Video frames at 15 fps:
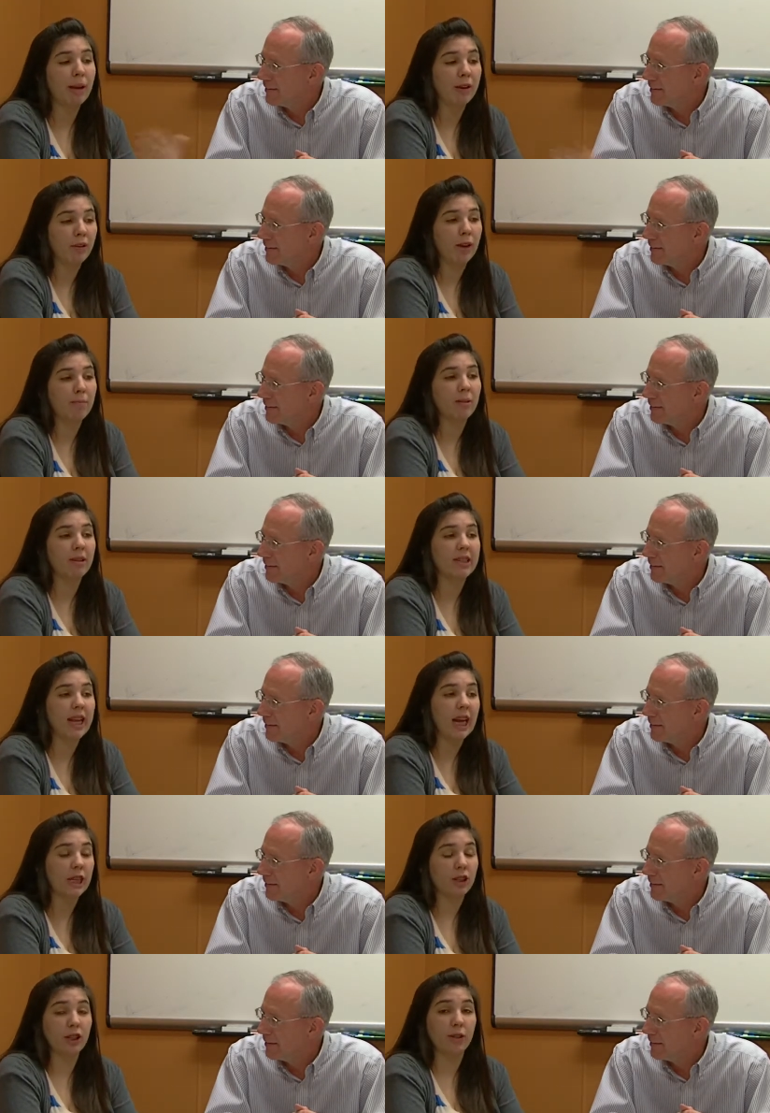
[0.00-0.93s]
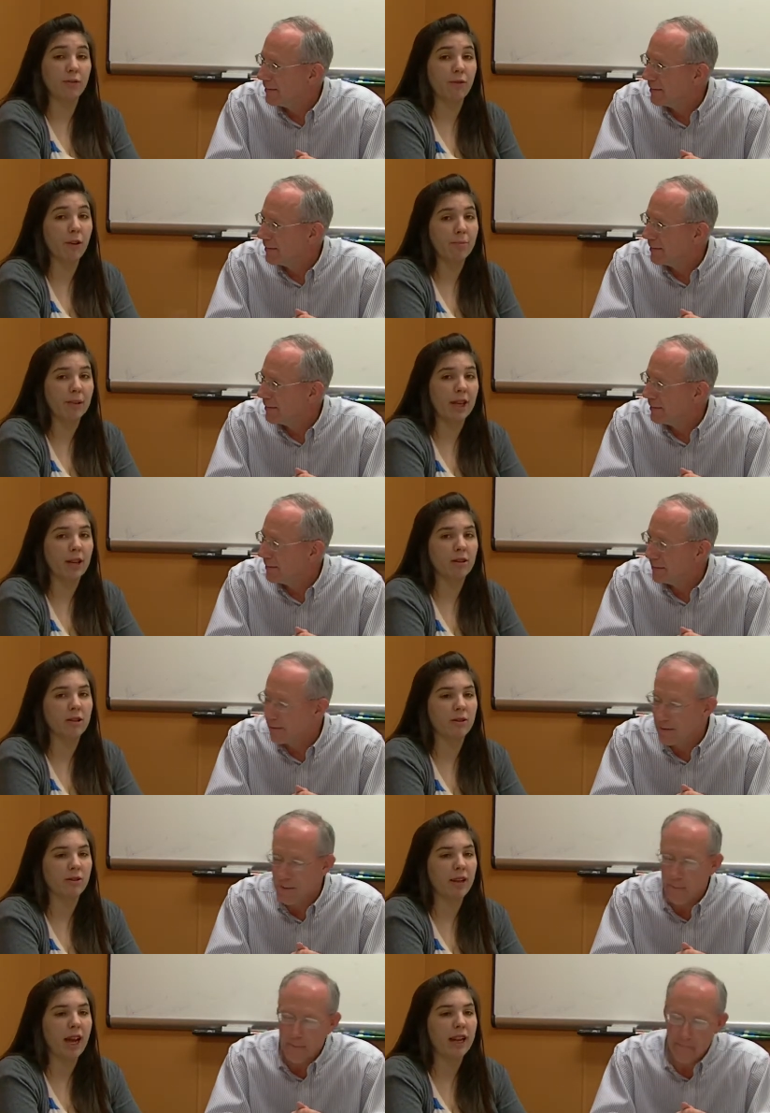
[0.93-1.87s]
Speaker 1: my grandmother's actually from there,
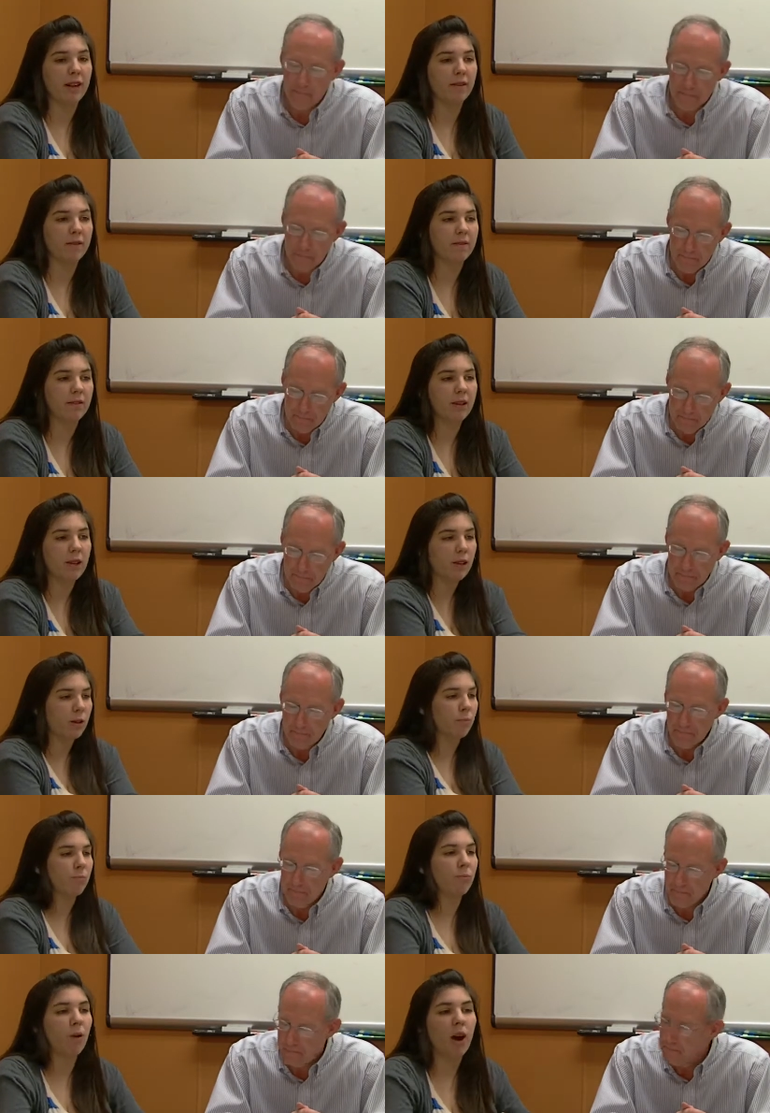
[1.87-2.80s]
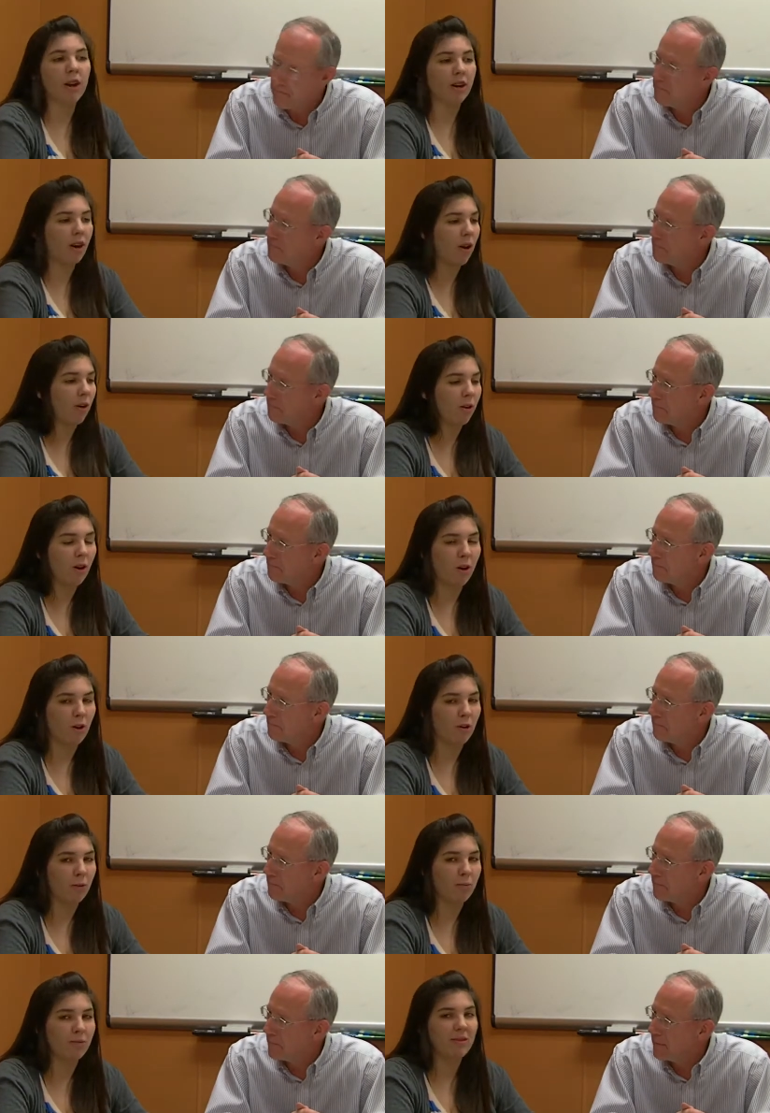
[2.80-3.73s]
so it kind of brought it all
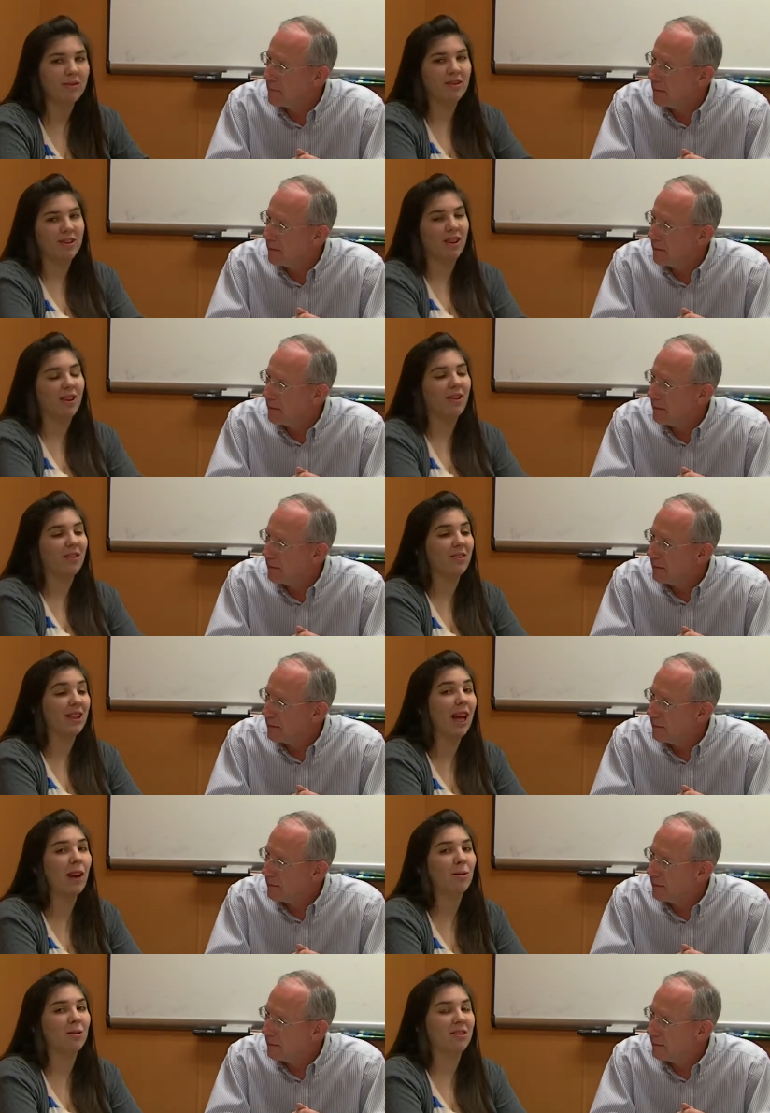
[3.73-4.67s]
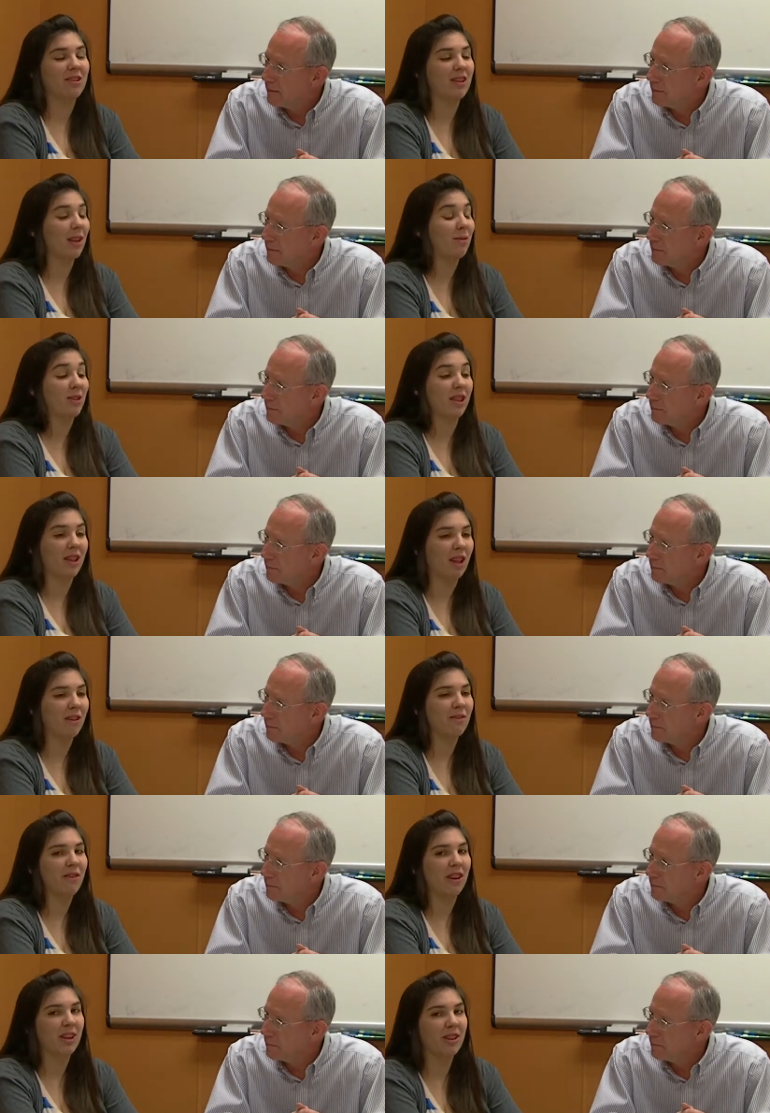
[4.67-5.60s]
home. So that was that was a lot of
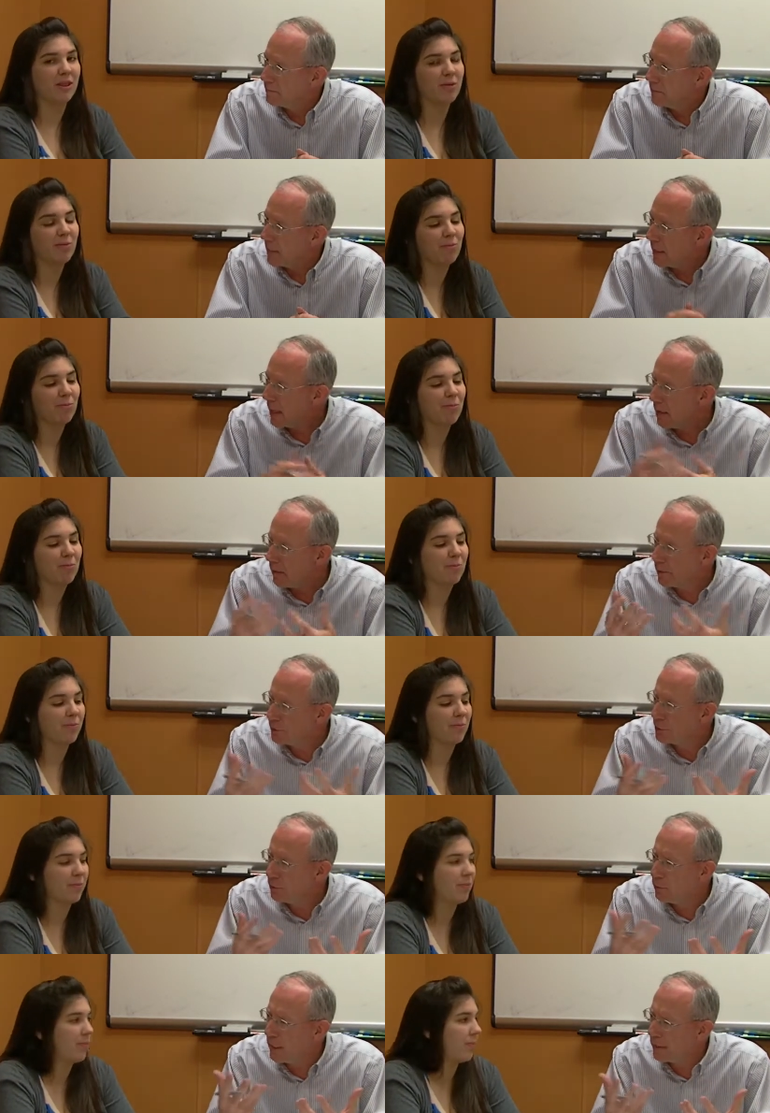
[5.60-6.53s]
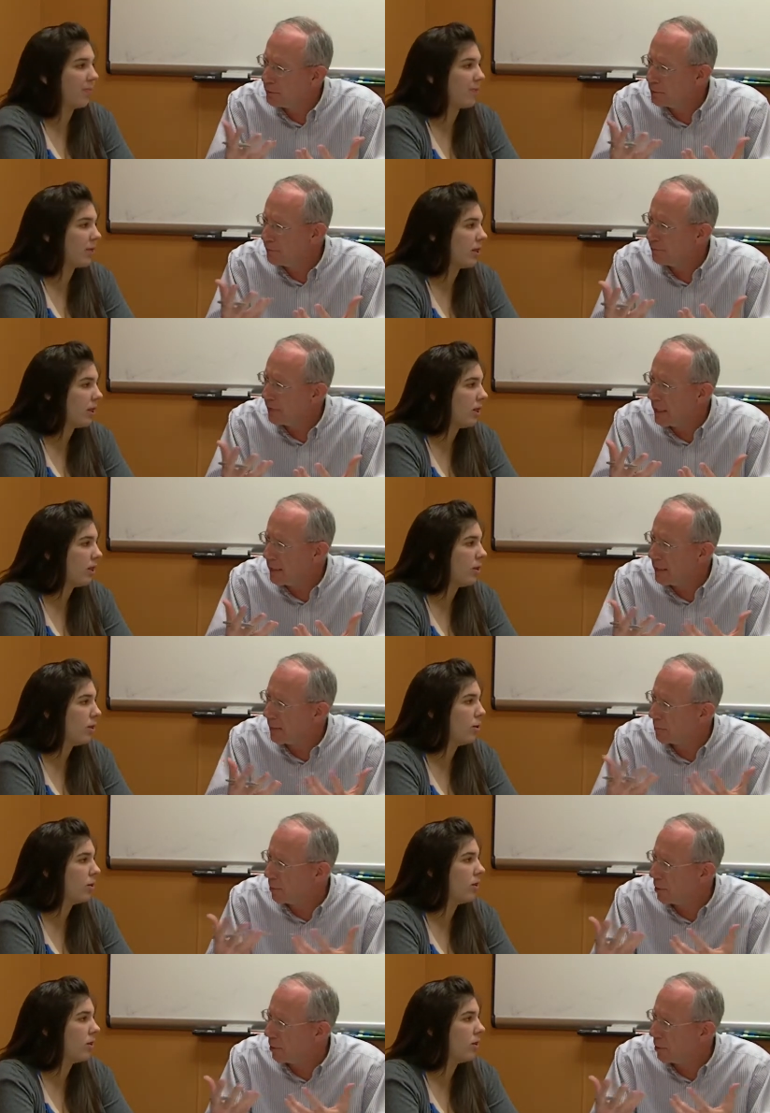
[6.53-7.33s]
fun.
Speaker 2: And how did you how did you find that